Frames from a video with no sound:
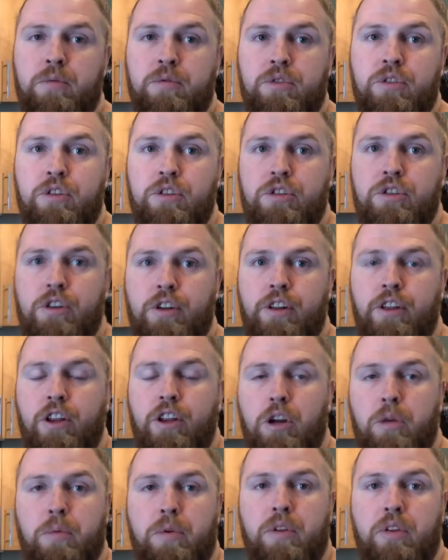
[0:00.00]
I'm just going to show you a
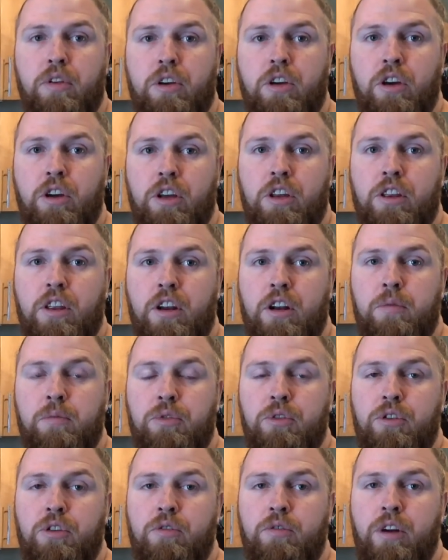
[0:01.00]
little bit of the cooking that I'm
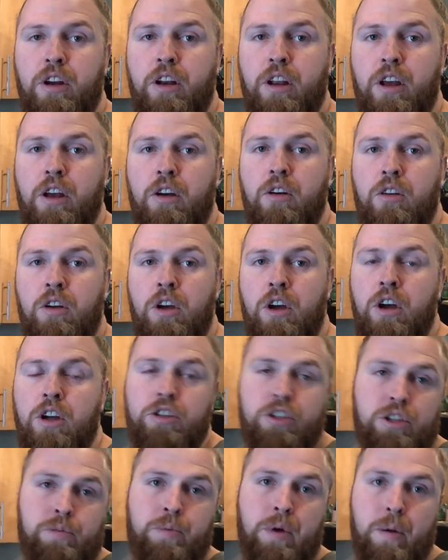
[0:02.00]
doing right now.
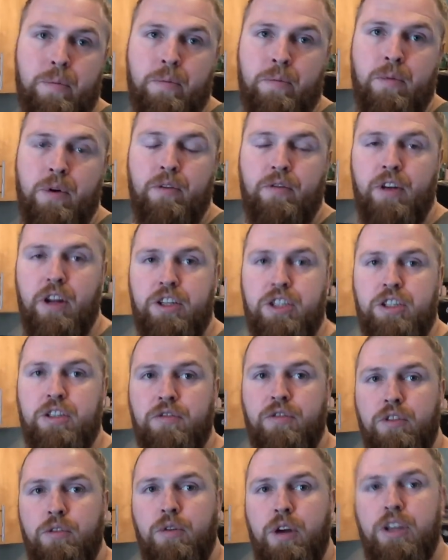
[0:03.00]
Just prepping my veggies
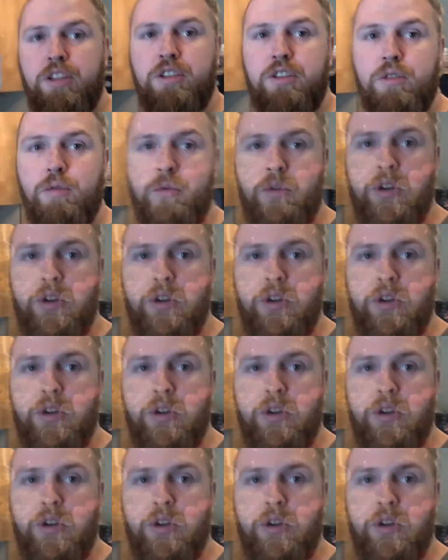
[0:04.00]
for the rest of the